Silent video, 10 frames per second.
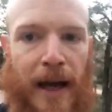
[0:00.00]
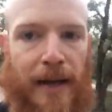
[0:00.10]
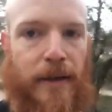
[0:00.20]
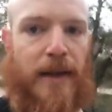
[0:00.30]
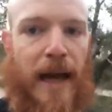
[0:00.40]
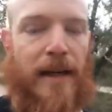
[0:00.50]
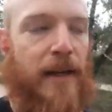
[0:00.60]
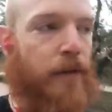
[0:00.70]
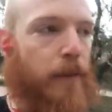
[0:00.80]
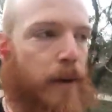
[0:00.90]
and the
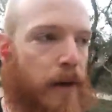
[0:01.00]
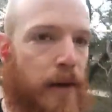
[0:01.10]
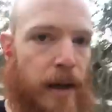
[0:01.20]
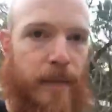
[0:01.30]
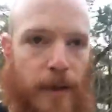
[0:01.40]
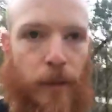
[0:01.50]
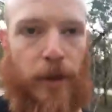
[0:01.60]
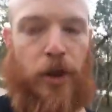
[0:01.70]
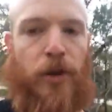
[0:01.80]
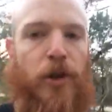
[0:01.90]
scientific paradigms in
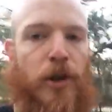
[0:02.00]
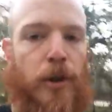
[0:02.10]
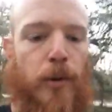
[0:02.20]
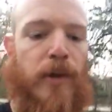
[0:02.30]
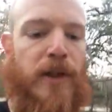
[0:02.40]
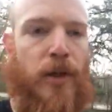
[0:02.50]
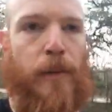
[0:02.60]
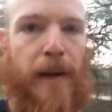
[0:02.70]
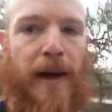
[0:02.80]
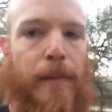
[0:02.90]
which you choose to
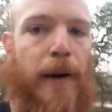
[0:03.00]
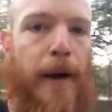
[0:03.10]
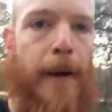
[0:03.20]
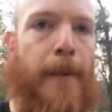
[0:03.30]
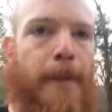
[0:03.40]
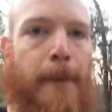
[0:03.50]
abide by.